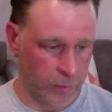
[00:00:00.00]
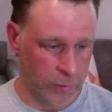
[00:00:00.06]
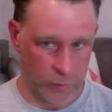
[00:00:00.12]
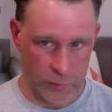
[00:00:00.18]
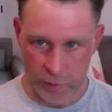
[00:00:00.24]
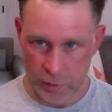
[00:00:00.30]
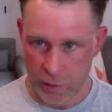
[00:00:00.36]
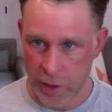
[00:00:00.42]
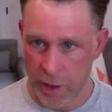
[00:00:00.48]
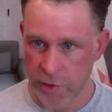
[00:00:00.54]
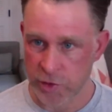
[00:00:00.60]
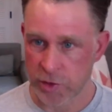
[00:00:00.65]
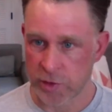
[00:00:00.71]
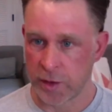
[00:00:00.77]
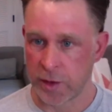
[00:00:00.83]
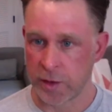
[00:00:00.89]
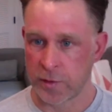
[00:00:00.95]
we
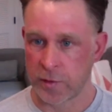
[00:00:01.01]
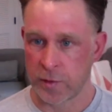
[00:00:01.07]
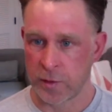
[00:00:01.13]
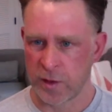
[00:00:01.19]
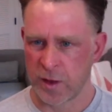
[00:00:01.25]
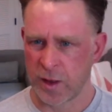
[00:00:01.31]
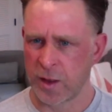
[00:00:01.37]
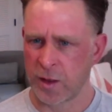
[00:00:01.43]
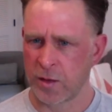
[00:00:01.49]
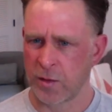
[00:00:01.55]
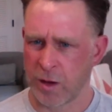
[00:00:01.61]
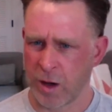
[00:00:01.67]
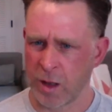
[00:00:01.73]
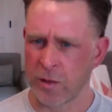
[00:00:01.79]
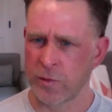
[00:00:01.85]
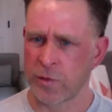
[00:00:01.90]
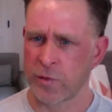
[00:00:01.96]
launched it. And
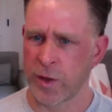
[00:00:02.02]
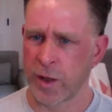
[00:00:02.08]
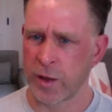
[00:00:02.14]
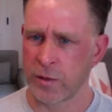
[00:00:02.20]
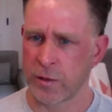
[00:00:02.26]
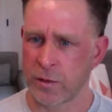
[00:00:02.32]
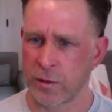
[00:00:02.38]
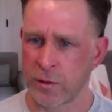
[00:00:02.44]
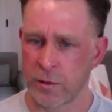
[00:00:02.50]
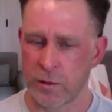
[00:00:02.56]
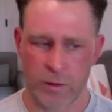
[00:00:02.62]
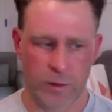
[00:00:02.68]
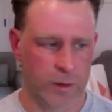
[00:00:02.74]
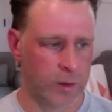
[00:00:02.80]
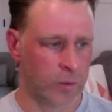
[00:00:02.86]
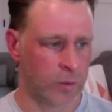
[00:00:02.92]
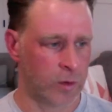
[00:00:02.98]
all of a sudden,
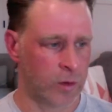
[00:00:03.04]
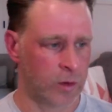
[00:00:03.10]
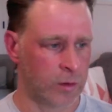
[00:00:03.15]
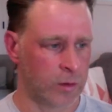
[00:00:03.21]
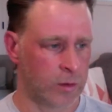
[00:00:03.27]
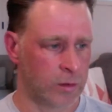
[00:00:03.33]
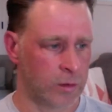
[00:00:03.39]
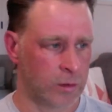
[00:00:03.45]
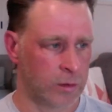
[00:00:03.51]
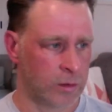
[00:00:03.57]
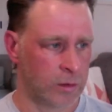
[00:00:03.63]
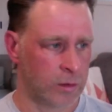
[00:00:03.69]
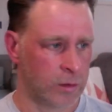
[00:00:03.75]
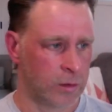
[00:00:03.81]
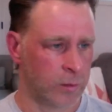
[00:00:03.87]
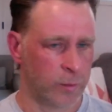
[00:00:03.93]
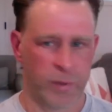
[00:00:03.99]
there were
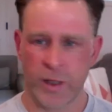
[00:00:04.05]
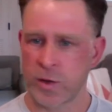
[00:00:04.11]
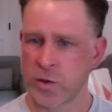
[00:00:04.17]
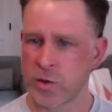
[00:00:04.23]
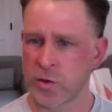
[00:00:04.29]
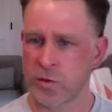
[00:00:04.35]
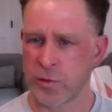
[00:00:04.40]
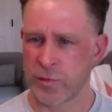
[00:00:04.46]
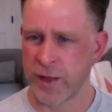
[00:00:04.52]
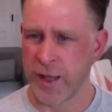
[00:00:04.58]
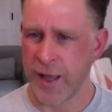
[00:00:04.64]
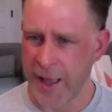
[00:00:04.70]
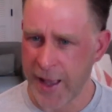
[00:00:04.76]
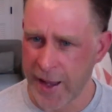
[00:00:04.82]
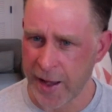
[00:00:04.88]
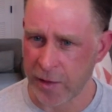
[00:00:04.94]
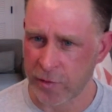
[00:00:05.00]
pictures of
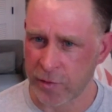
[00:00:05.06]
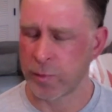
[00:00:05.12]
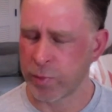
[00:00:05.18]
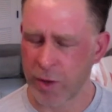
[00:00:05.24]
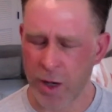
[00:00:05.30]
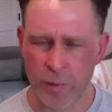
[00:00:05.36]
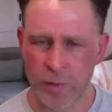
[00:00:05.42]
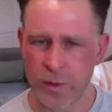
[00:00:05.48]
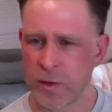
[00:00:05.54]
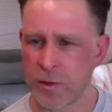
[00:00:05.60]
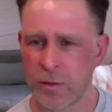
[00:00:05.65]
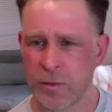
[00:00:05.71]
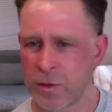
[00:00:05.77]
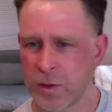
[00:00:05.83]
cats. Probably,